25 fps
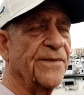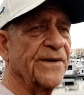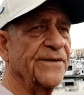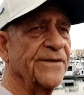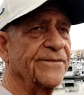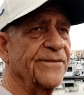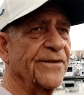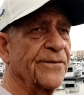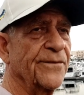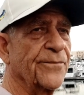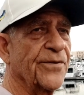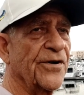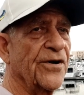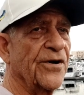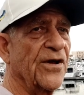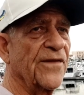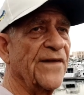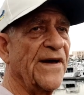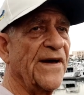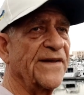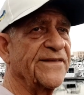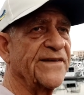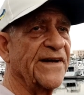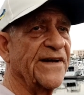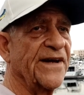But you put all
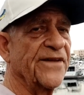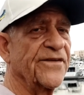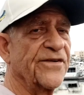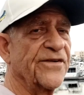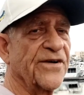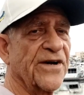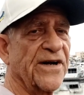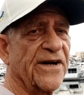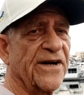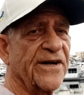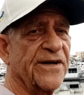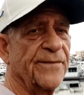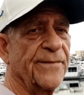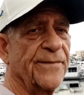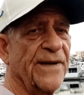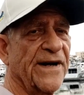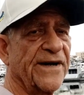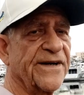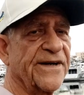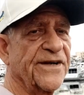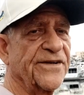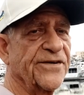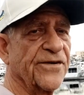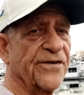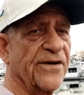that together, you're going to come
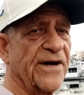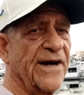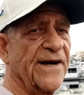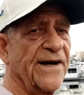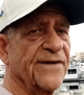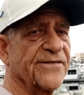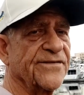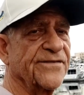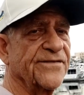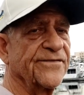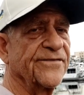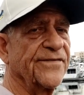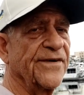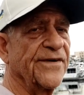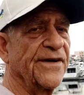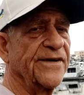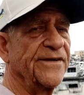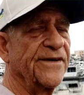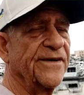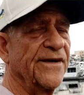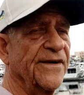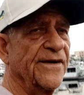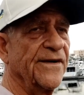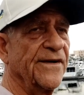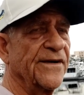back in, you're going to have some fun.